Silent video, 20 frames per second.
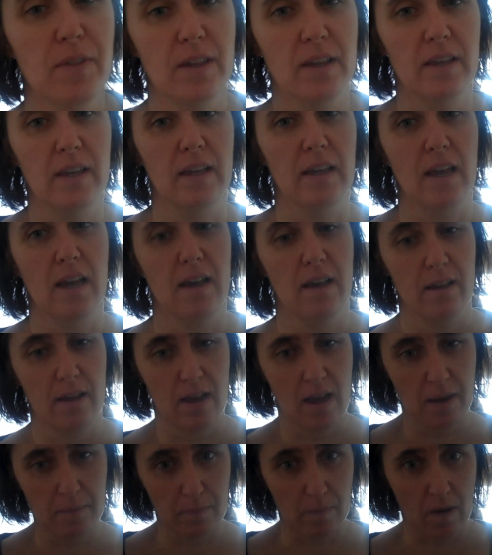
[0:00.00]
thinking,
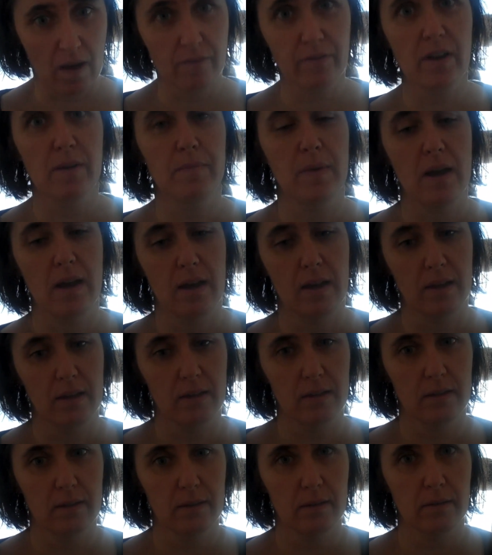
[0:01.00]
I've got my
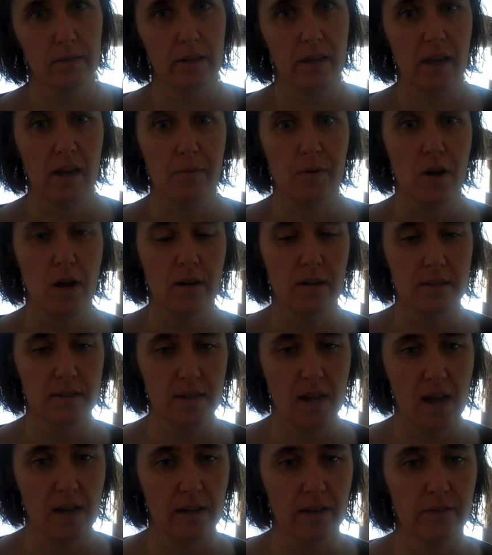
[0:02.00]
camera on a
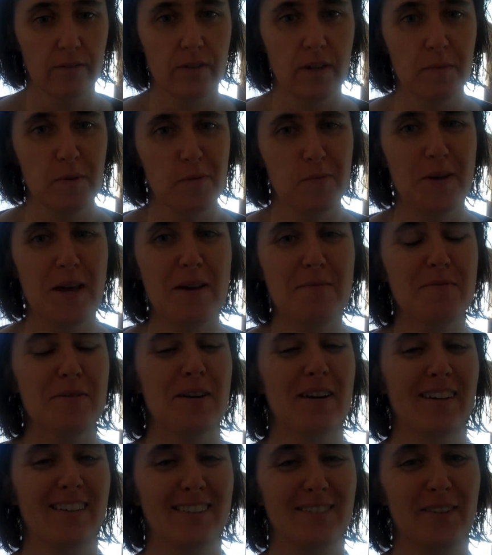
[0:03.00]
stack of WPA
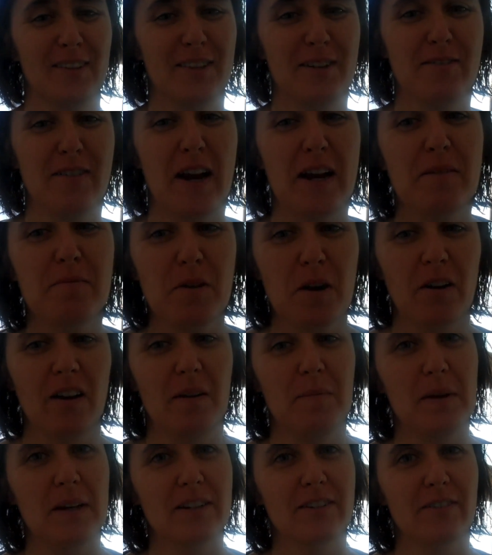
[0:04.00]
books with the writing
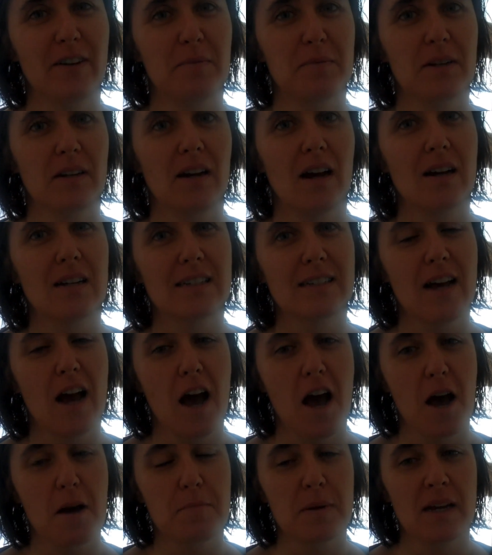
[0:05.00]
program interrupted on
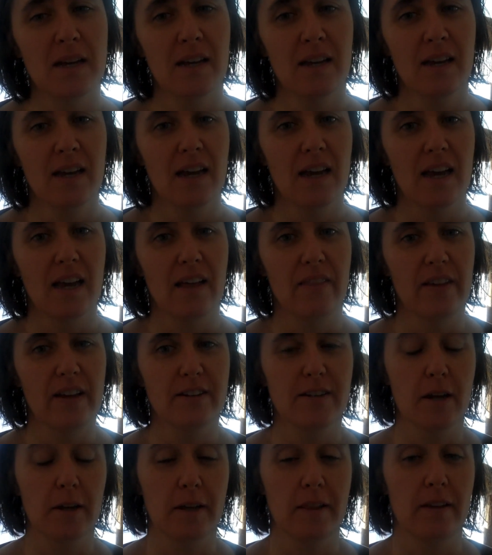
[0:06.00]
top, and they
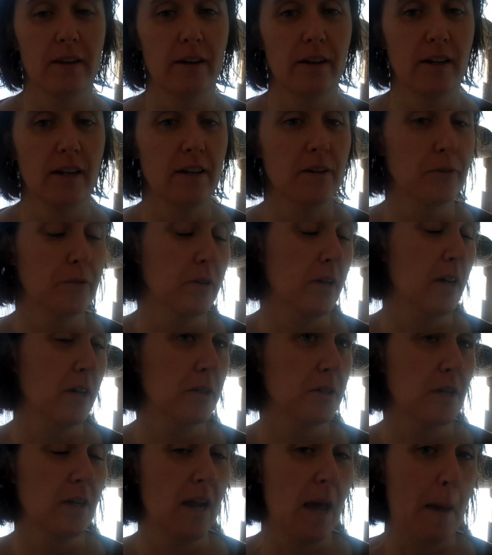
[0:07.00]
talk in their
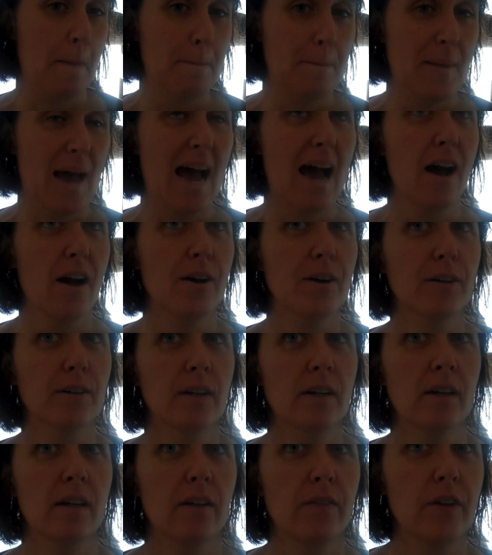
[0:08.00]
introduction about
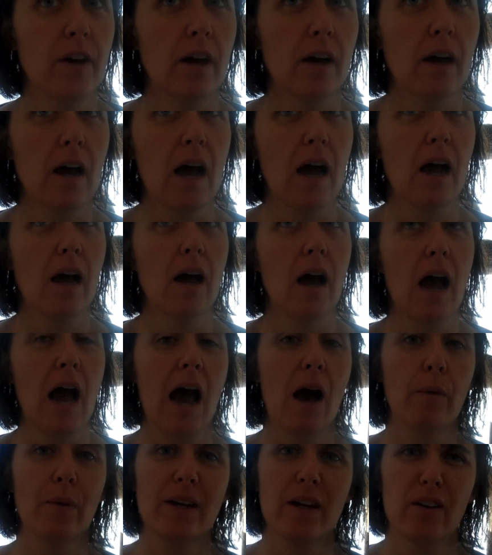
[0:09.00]
the
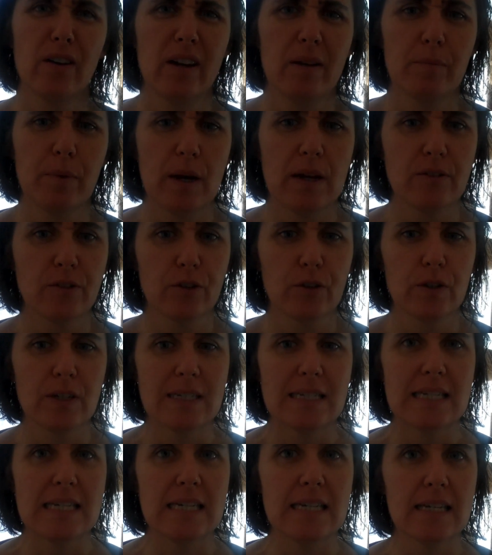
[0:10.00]
how we don't embrace
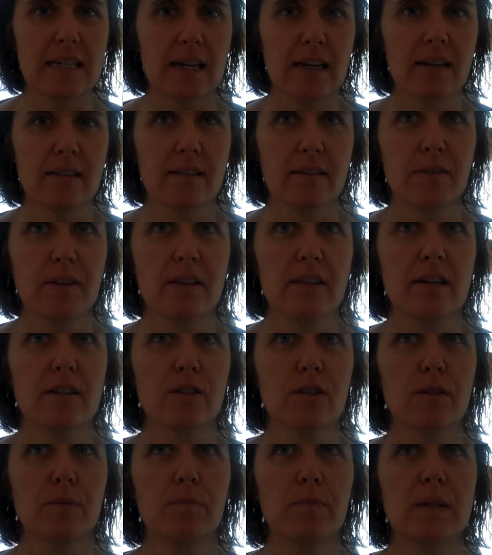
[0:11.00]
critique as something
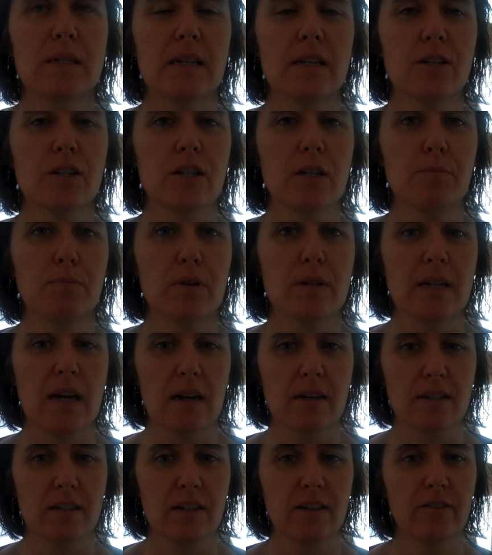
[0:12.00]
that's potentially
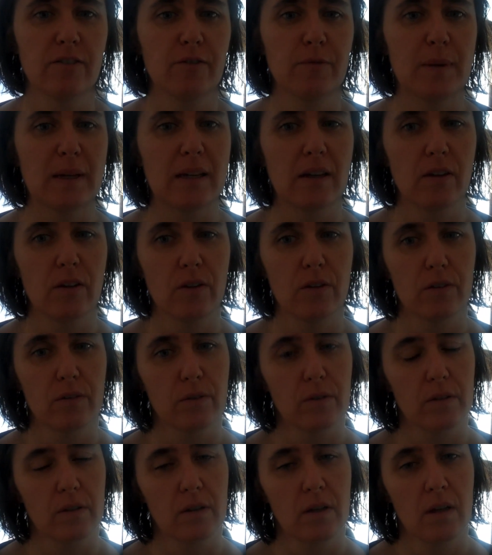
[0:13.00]
productive
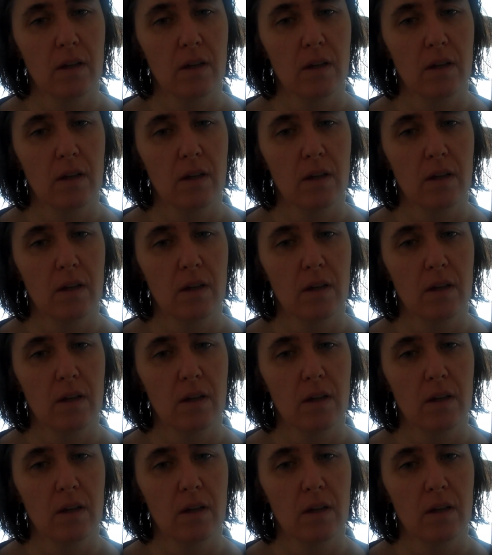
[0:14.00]
because